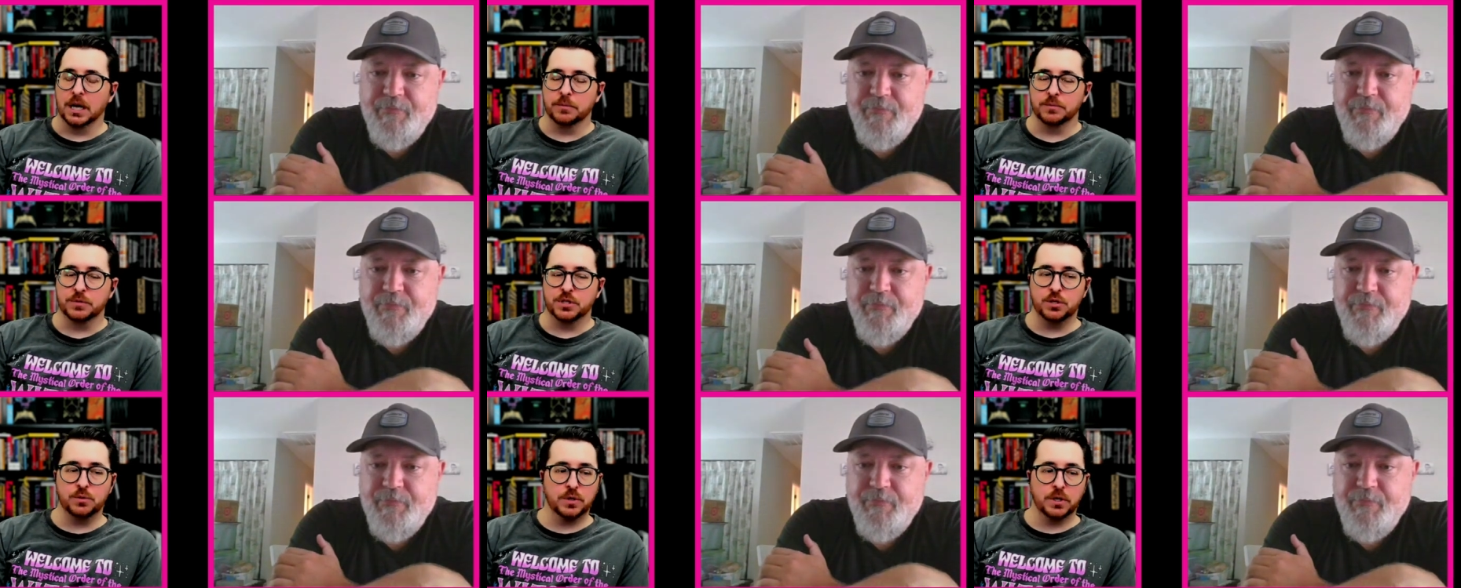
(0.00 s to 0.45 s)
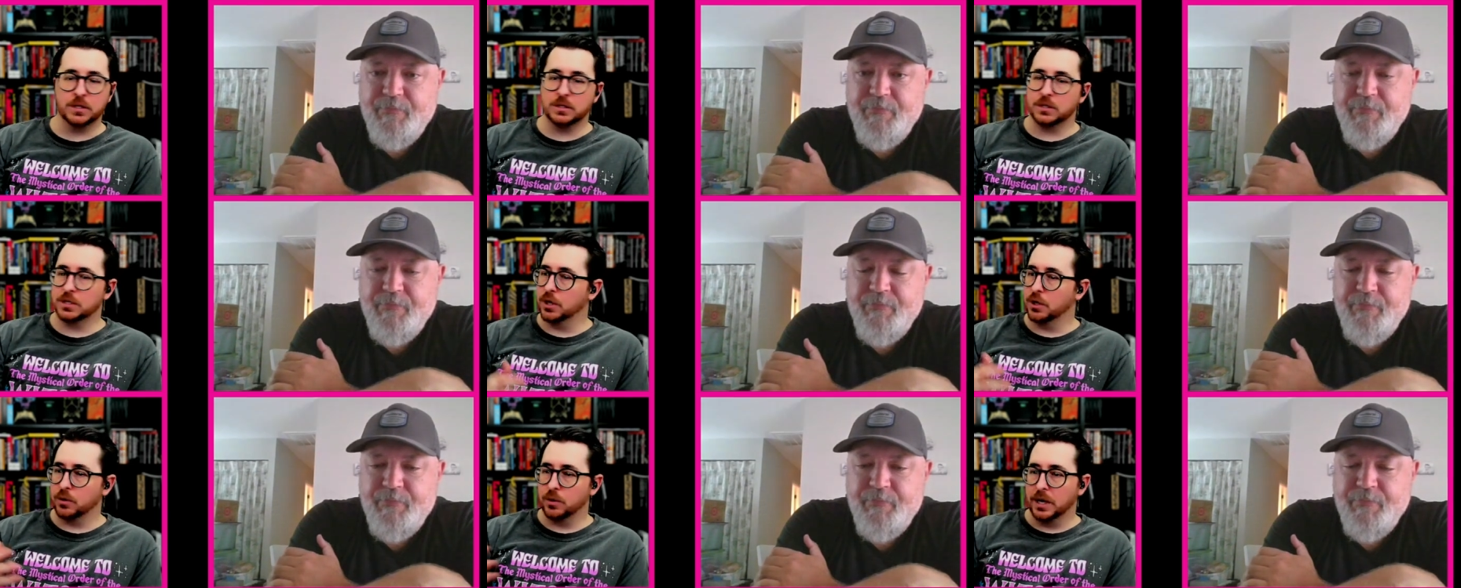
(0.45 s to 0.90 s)
Speaker 1: Um, do you get
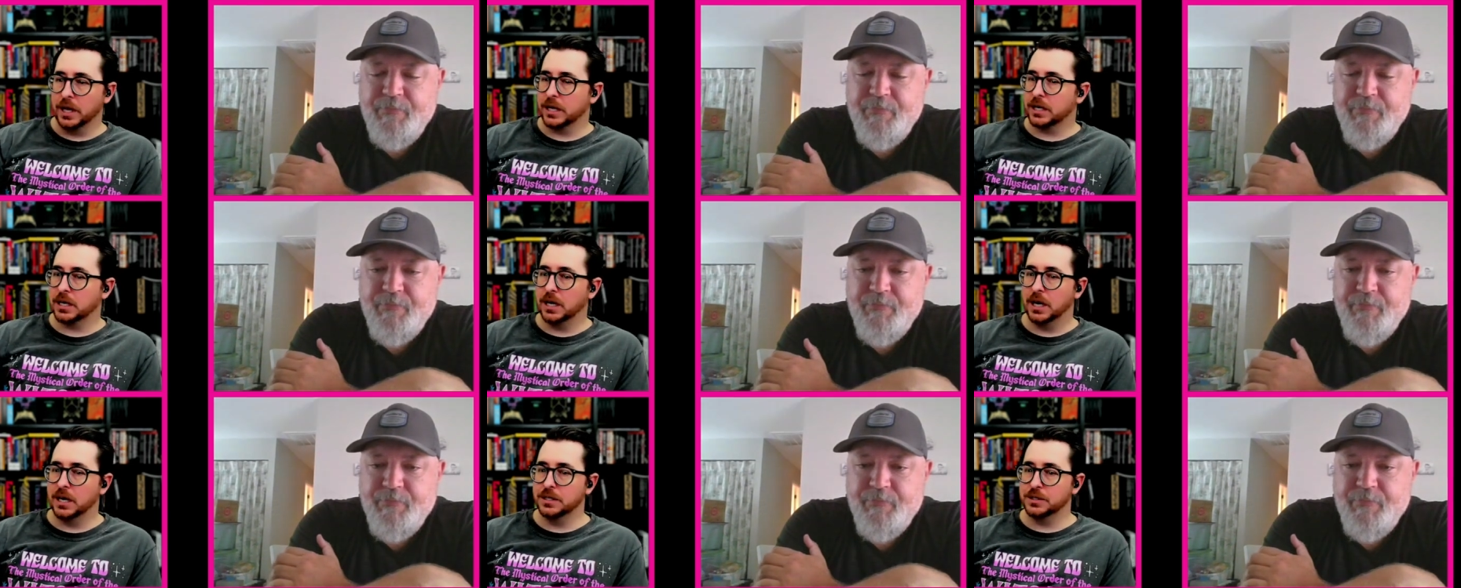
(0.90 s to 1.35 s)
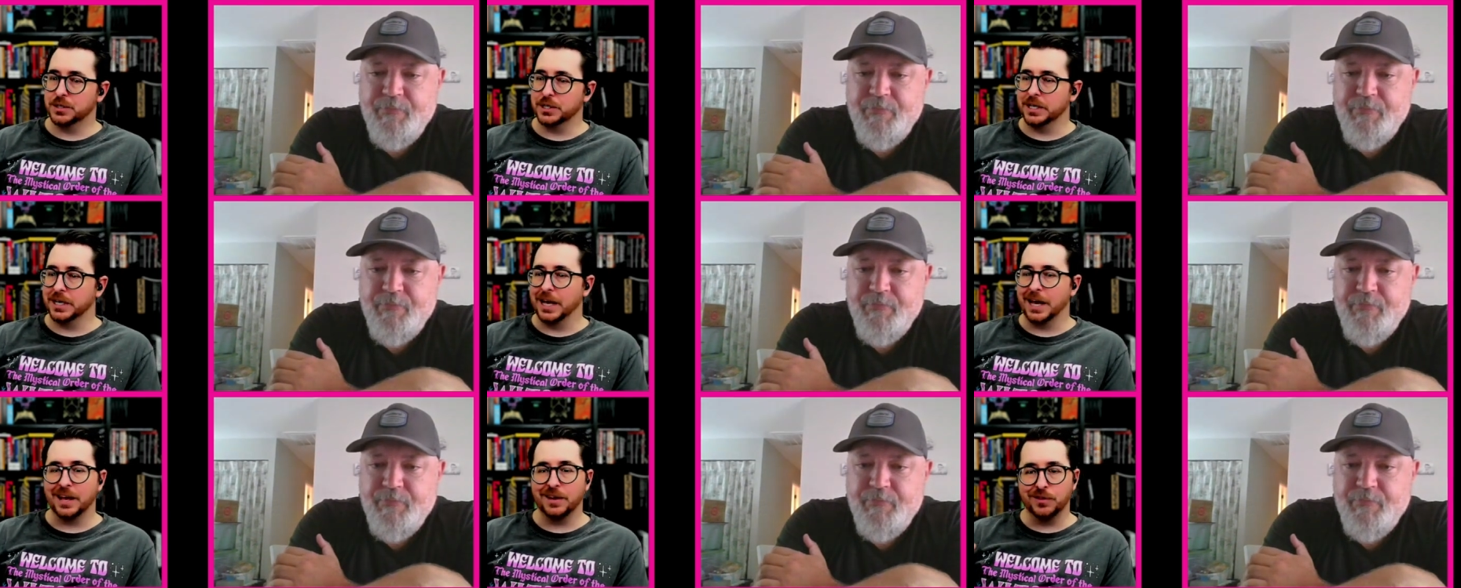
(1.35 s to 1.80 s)
to go to a lot of cons?
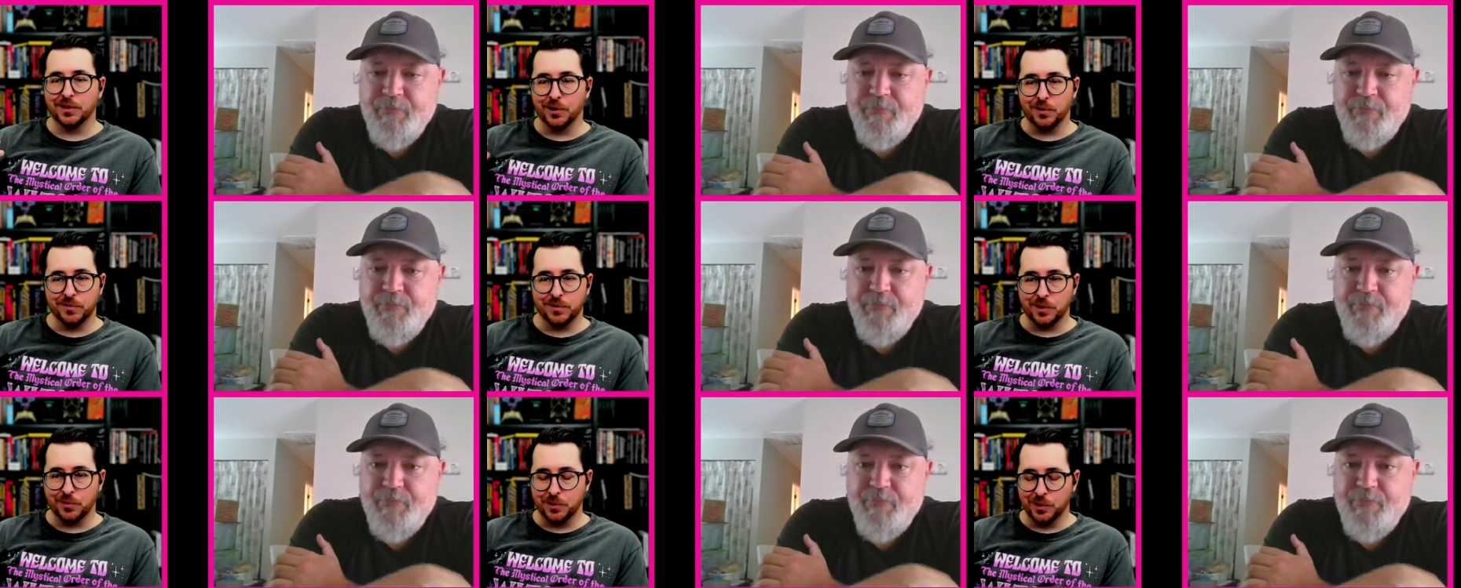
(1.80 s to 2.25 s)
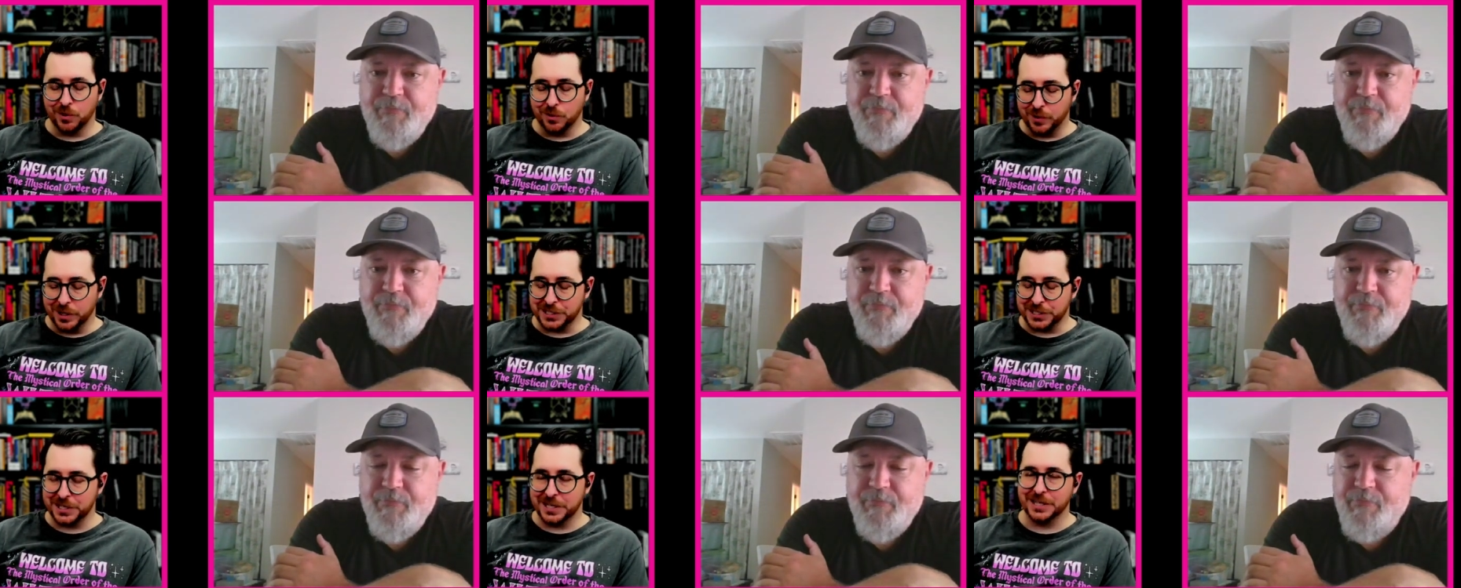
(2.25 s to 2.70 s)
And and the the real
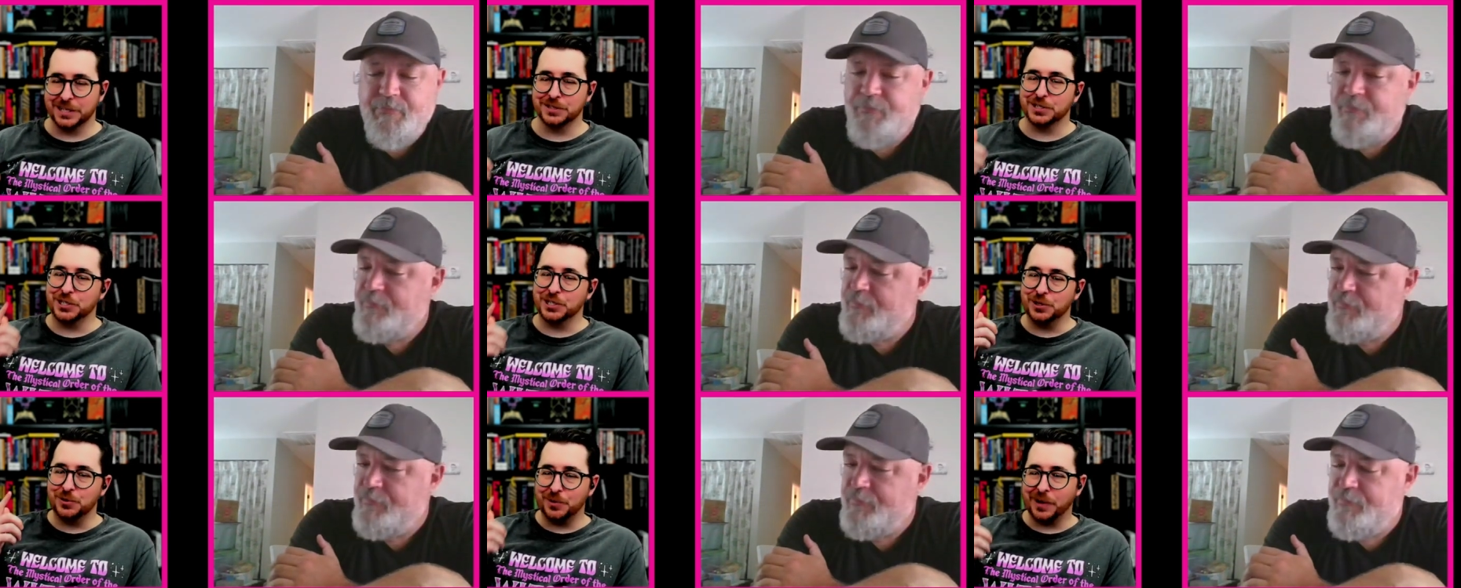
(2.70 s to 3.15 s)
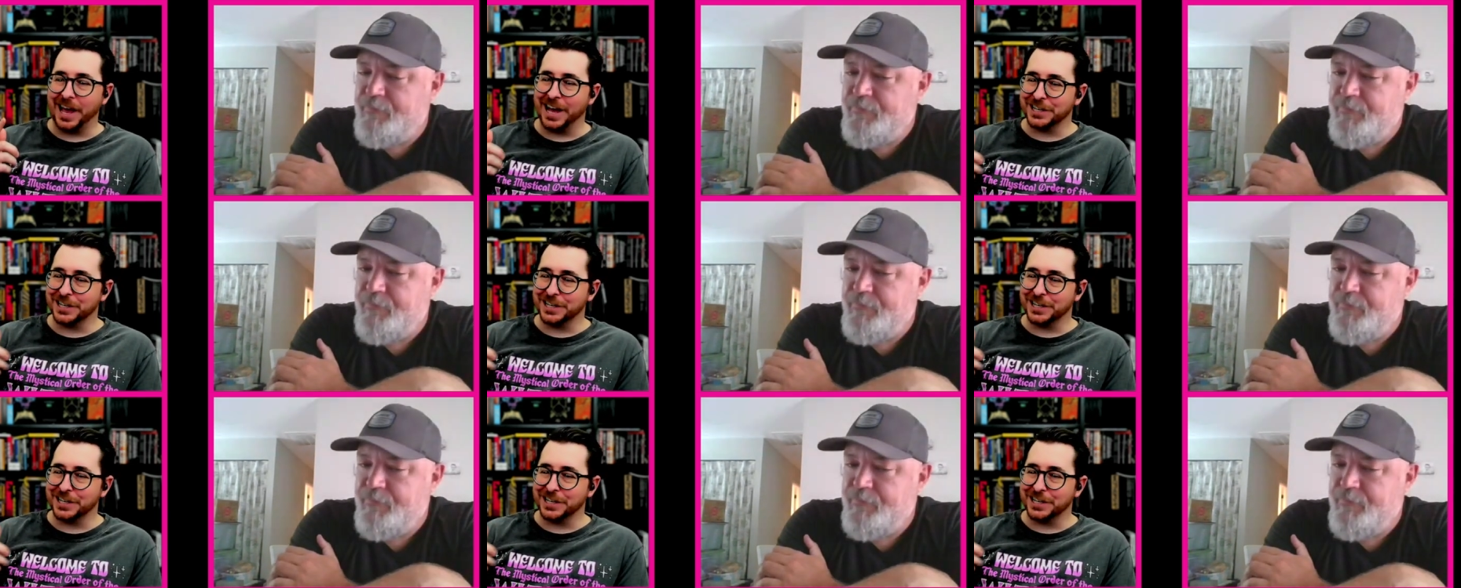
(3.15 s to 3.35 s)
question is, do you